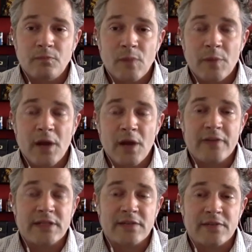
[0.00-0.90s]
I mean,
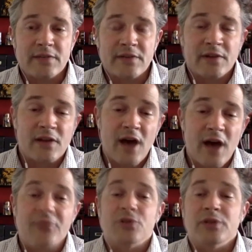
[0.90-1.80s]
obviously, if an
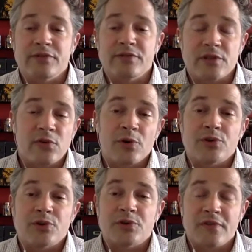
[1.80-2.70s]
officer leaves the
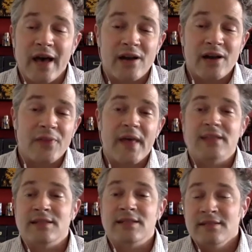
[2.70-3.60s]
force or is fired,
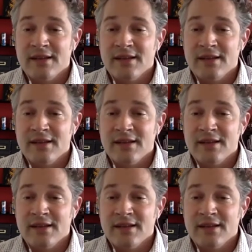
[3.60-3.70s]
that's,